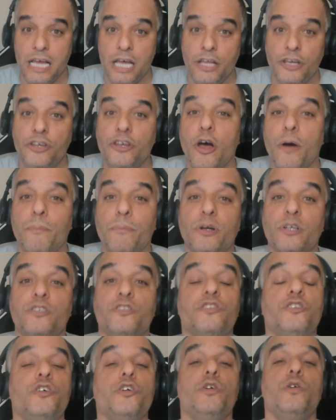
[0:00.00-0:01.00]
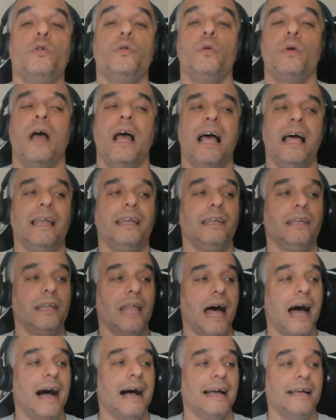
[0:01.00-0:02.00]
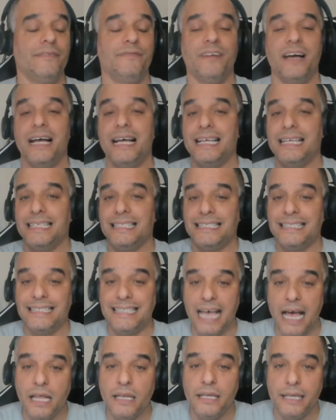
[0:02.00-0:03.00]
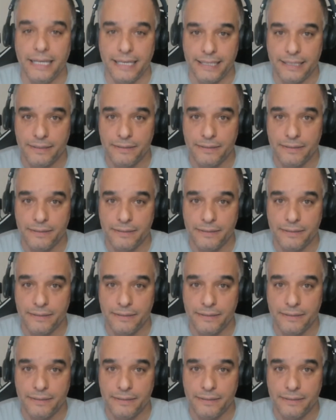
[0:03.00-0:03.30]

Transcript: Number two, live selling,